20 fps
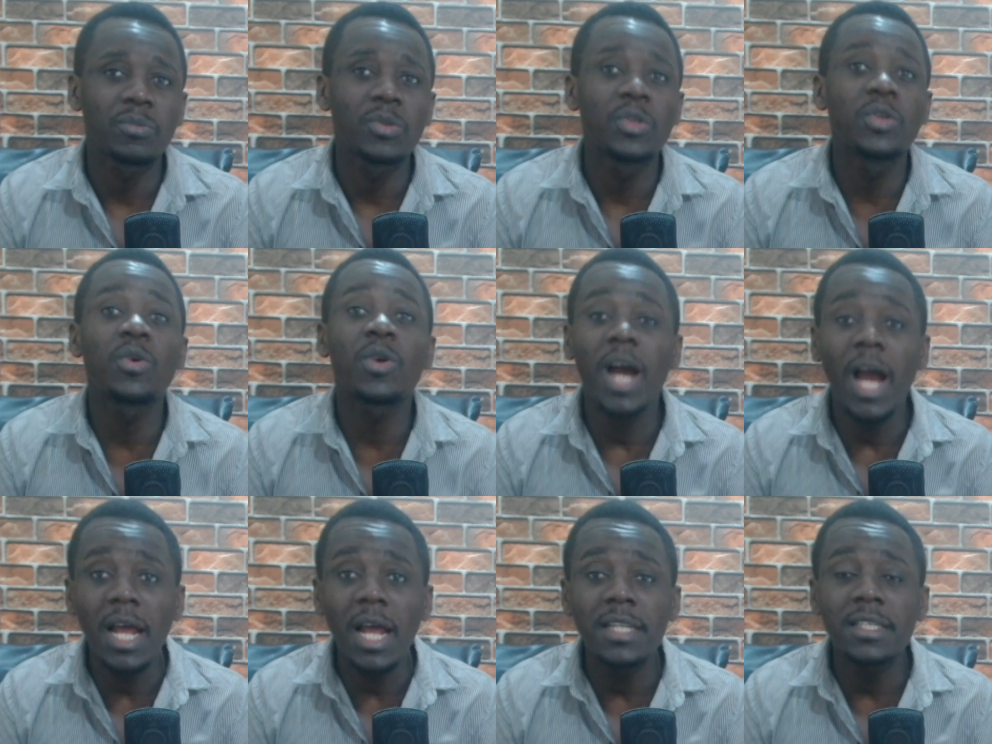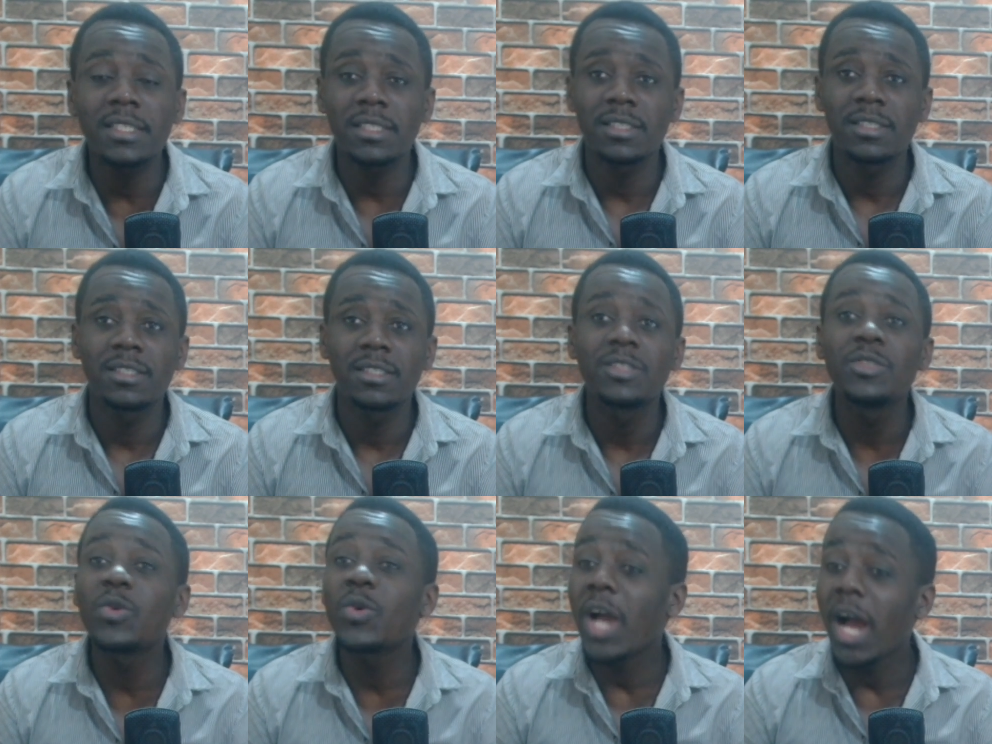You
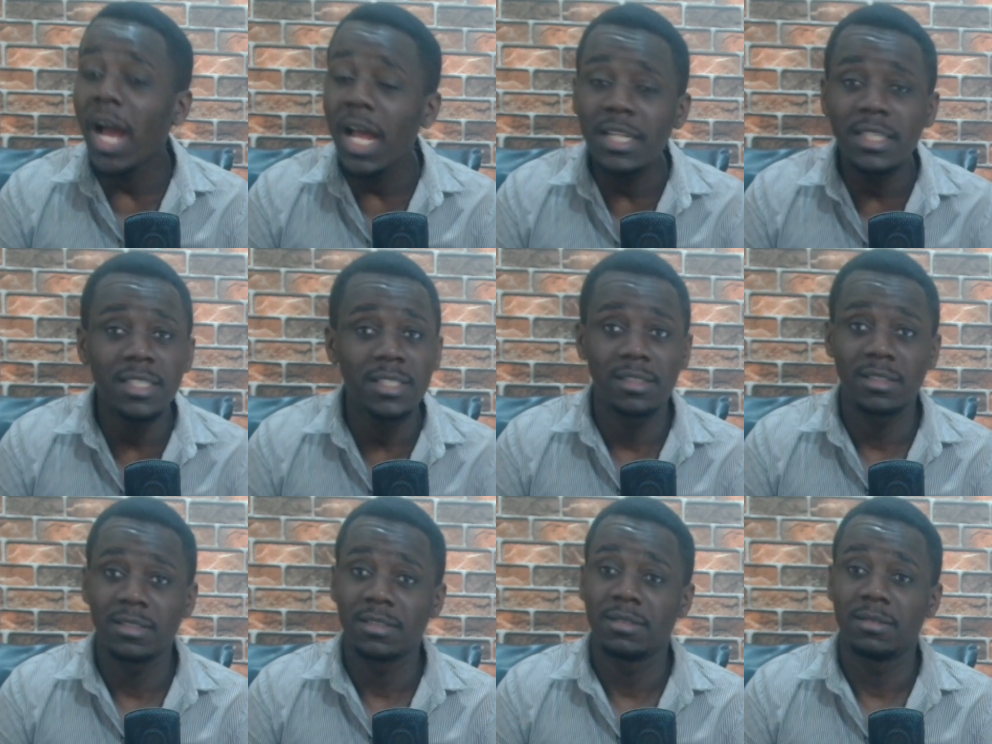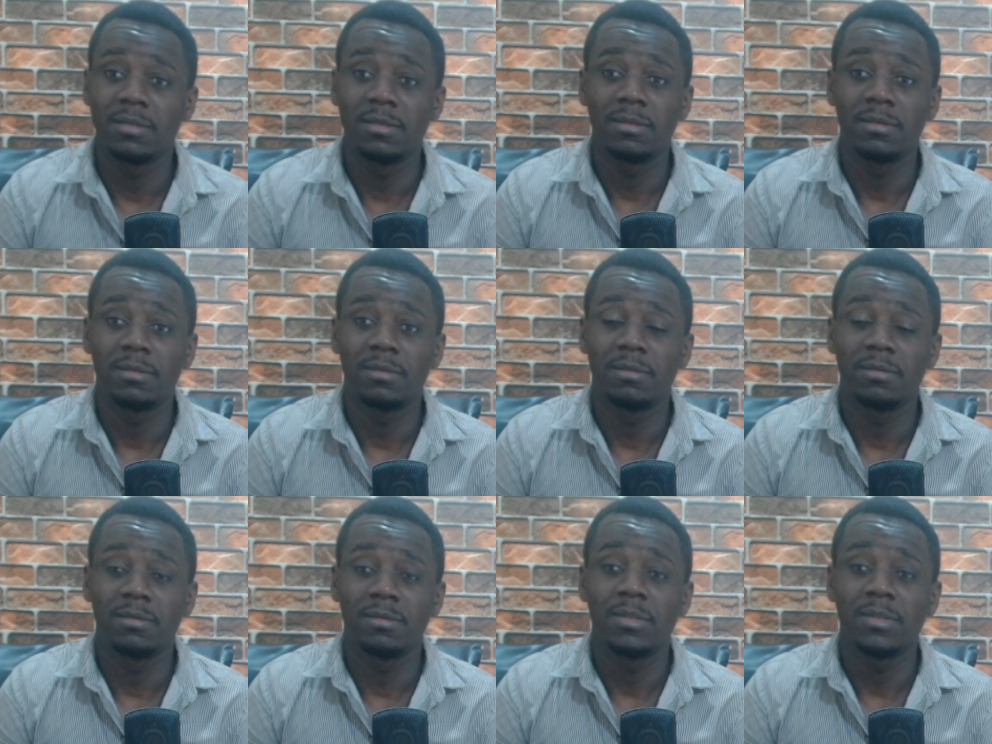can't.
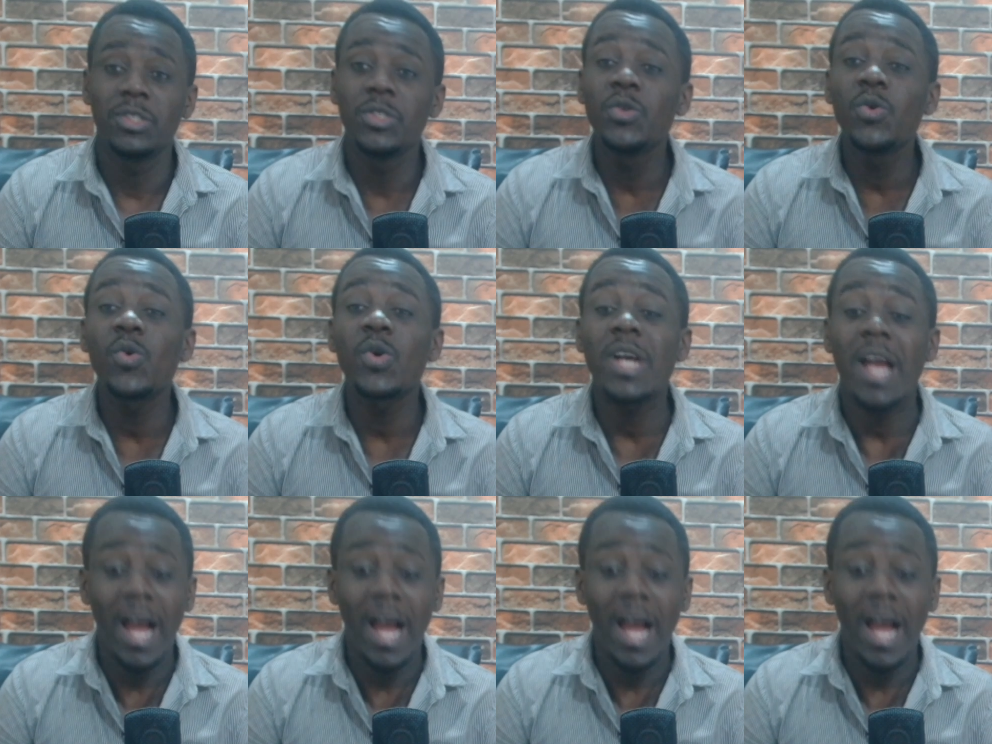You